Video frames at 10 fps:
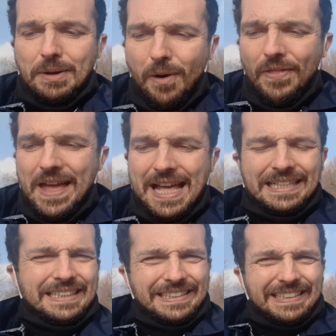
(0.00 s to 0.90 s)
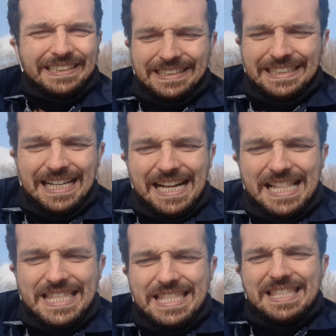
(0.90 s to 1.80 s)
one?
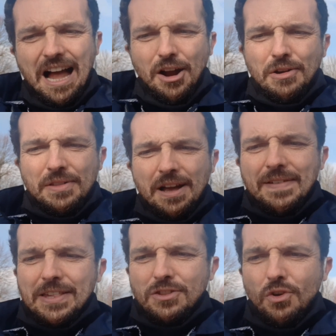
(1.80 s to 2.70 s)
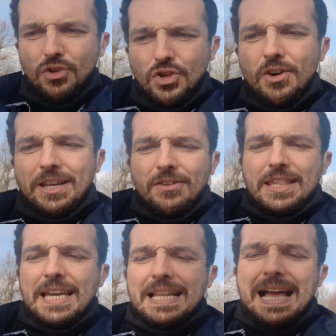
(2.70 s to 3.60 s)
No, that's not shiny.
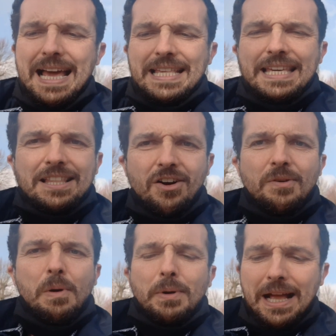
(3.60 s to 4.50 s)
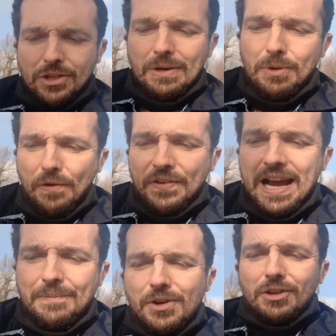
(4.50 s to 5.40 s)
1989. Well, we'll catch that one off
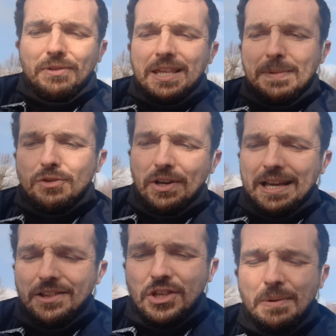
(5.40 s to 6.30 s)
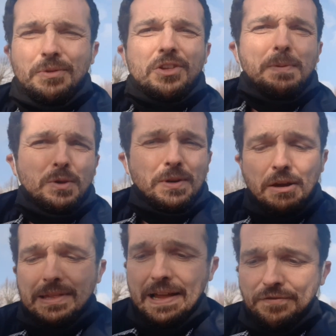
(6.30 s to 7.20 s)
camera. You don't want to see me trying to catch that one, especially when it
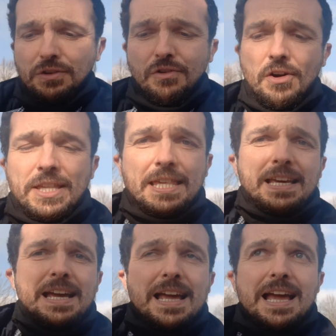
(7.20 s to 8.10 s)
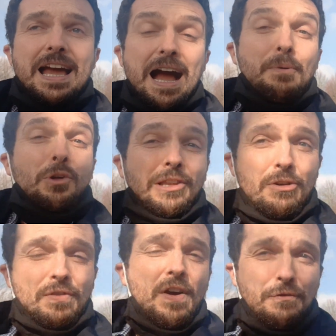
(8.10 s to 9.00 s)
goes left to right. I've got
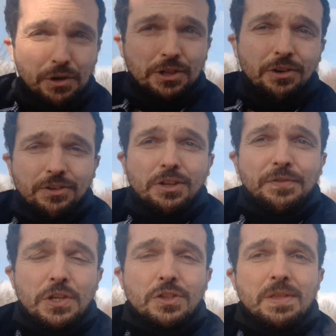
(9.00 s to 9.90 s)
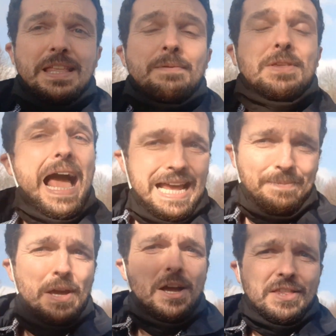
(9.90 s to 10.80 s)
loads of other exciting stuff in the
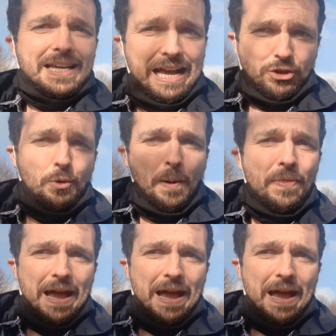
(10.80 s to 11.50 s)
game to catch up on